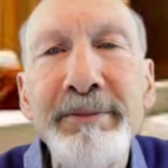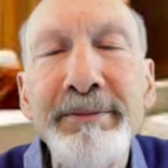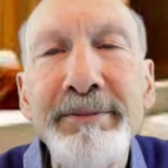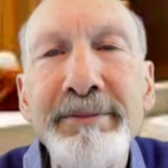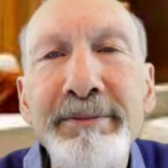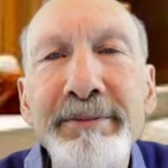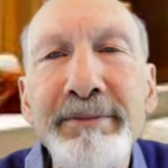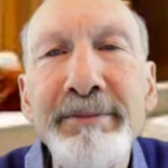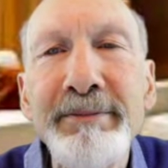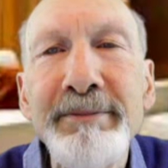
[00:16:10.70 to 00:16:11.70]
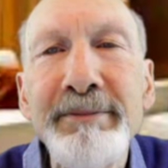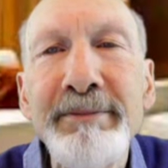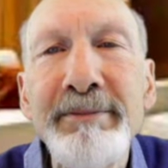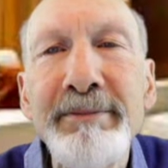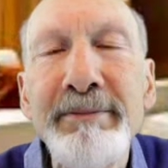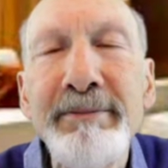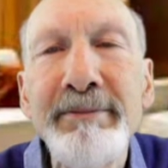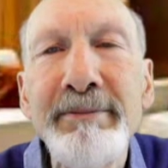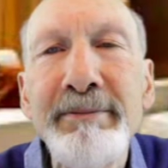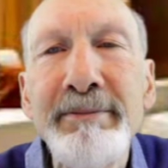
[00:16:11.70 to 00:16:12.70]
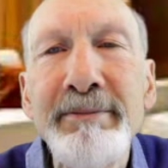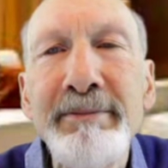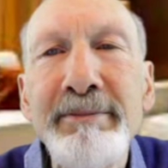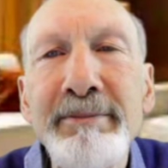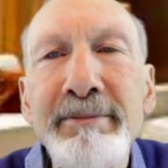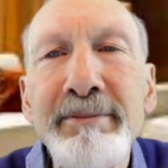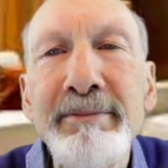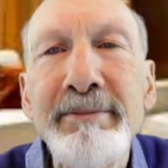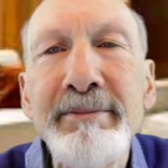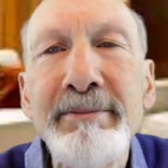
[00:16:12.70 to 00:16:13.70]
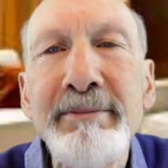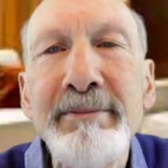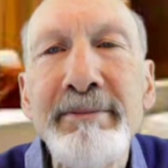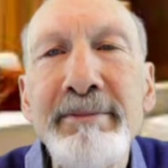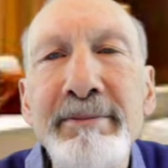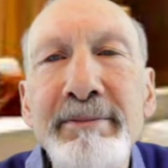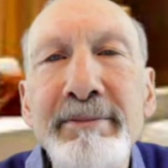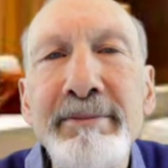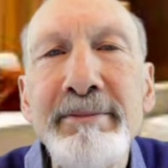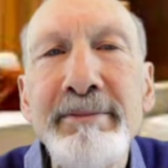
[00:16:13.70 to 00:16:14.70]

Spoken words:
Nobody speaks.